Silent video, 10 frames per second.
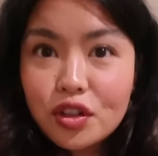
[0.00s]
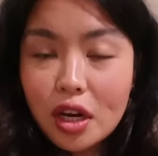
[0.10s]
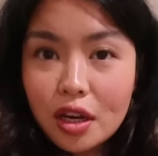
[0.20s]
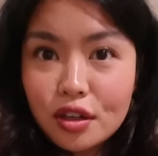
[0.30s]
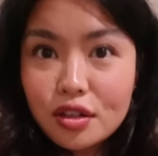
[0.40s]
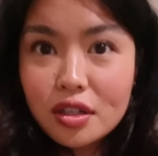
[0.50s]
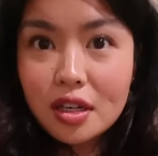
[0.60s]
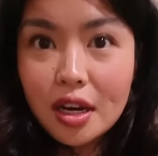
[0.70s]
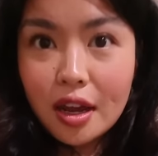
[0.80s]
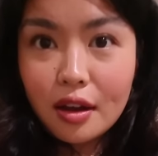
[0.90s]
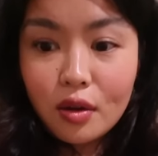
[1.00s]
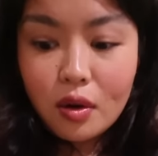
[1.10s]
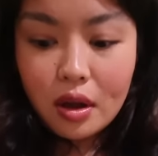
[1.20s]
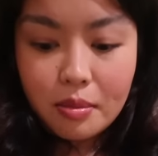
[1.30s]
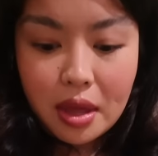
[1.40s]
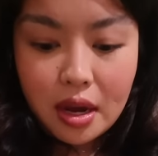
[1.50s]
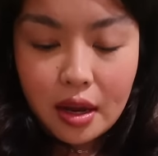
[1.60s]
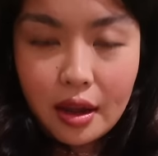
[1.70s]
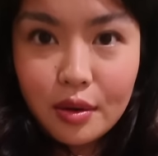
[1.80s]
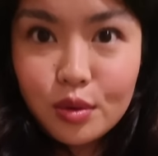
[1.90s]
Changed, now I'm
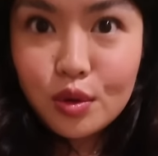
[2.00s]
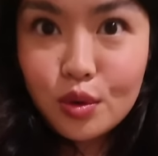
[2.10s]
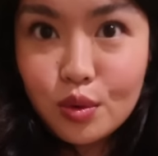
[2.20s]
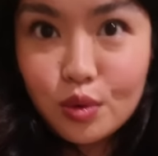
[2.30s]
heading out to